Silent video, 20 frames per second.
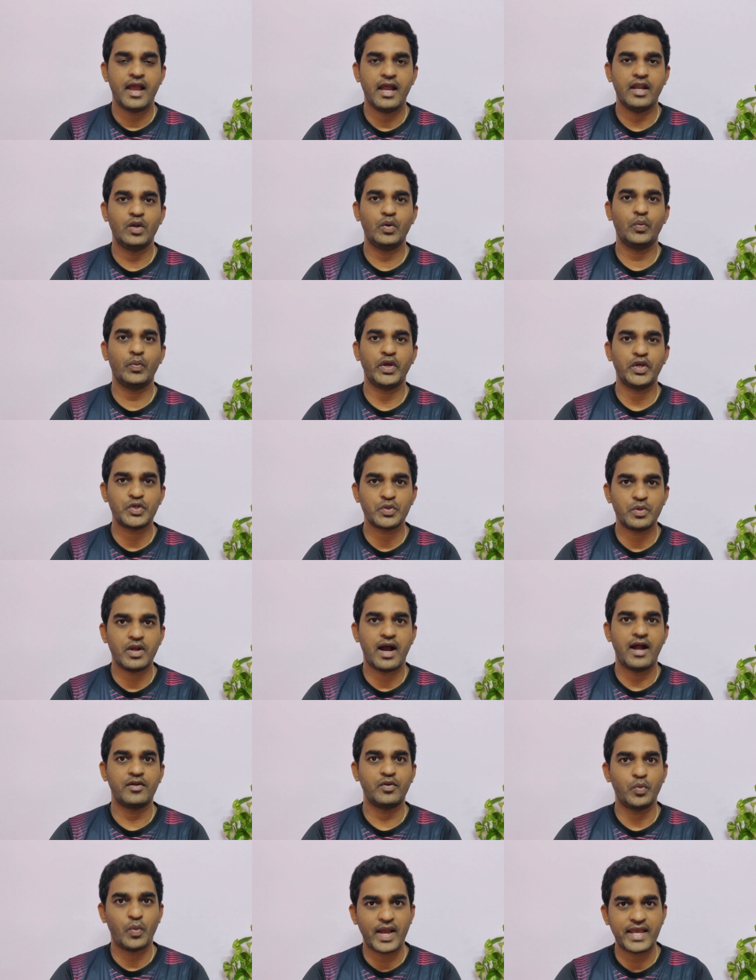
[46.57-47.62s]
and we should
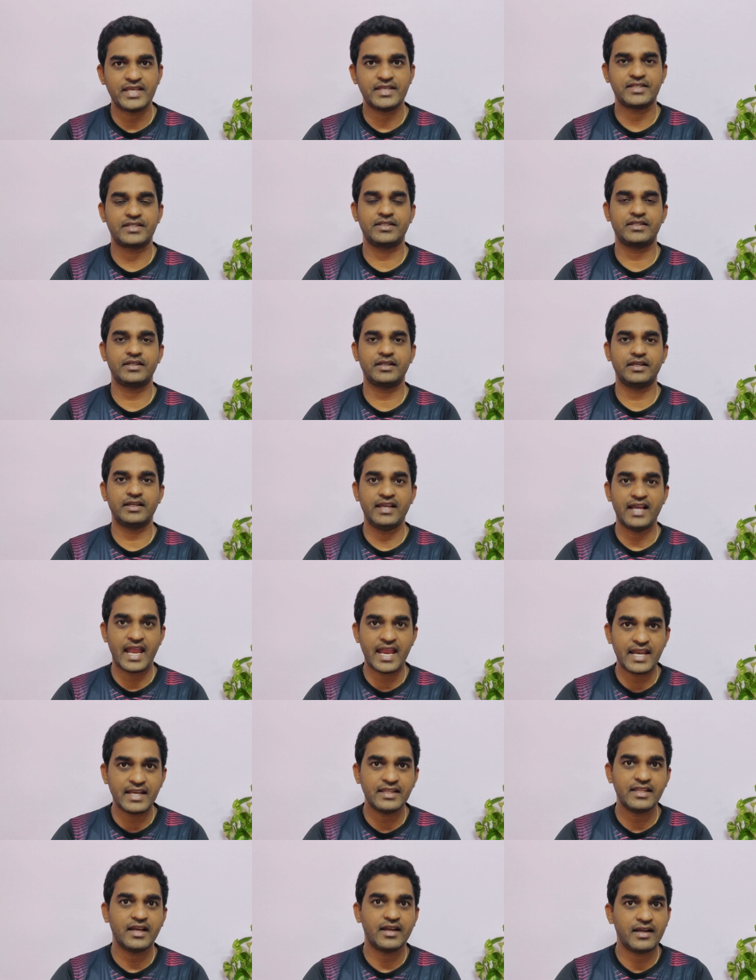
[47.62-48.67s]
advise,
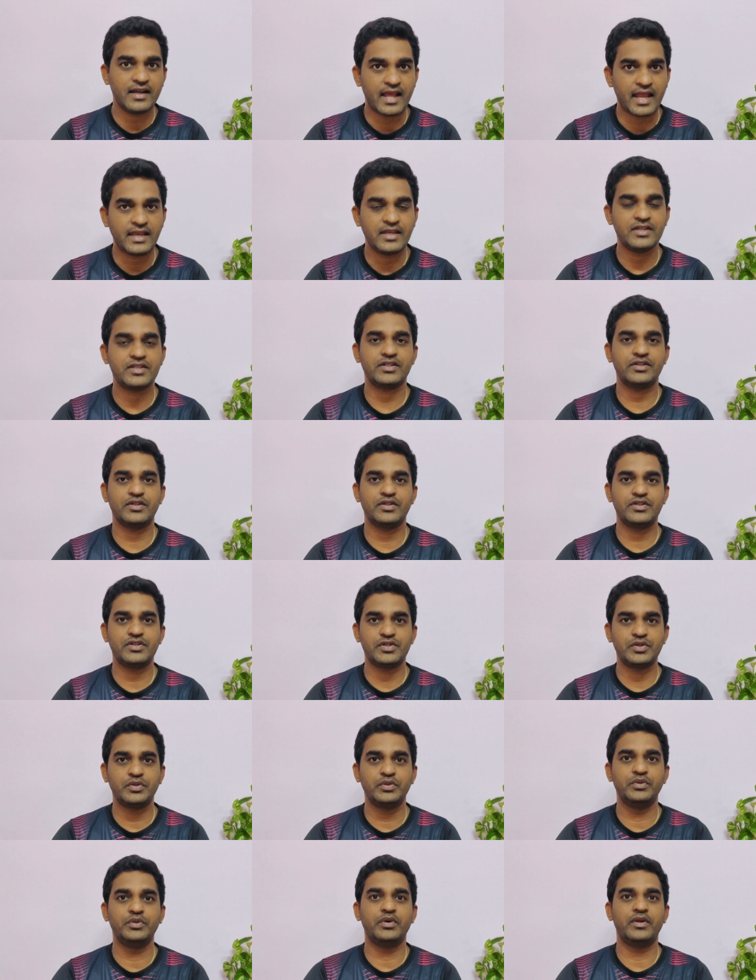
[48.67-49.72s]
guide the client
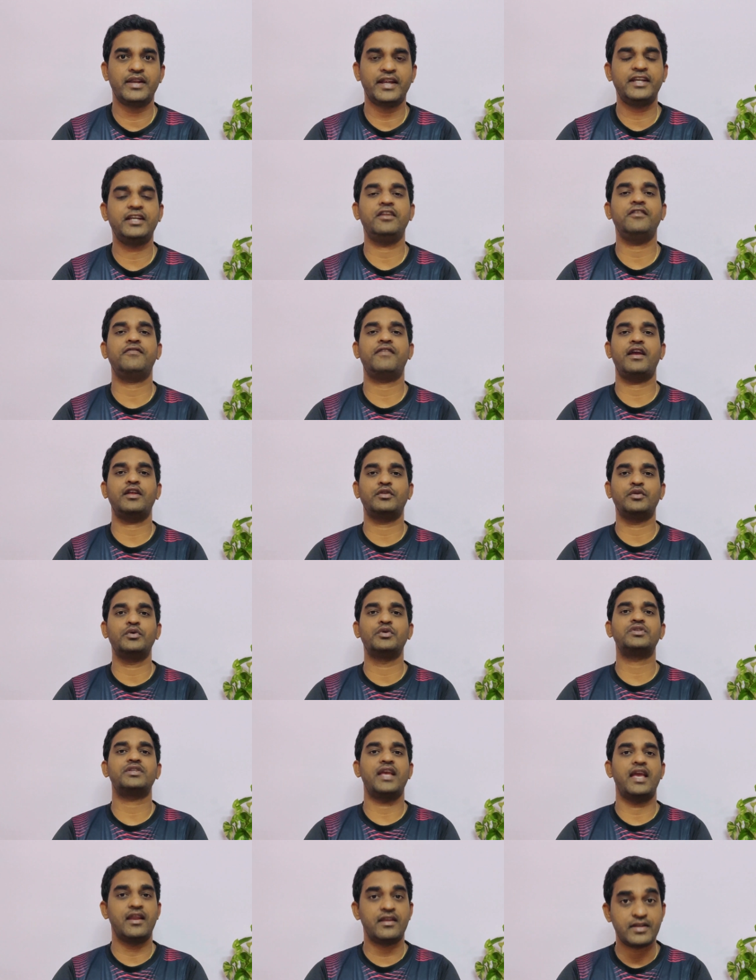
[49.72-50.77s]
to rectify
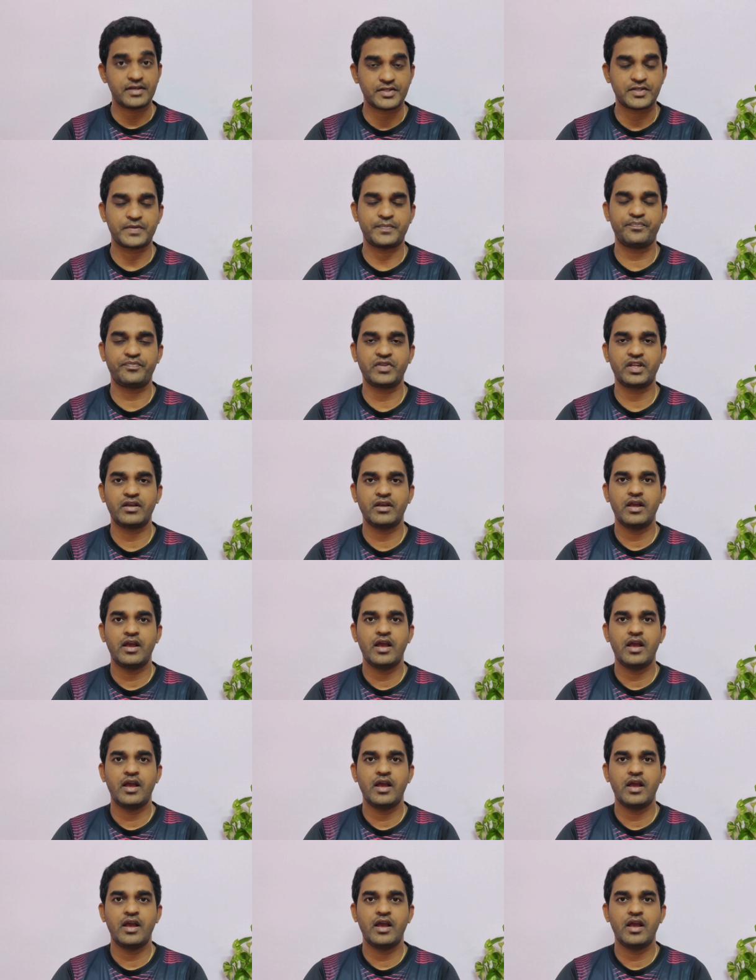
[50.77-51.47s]
those errors.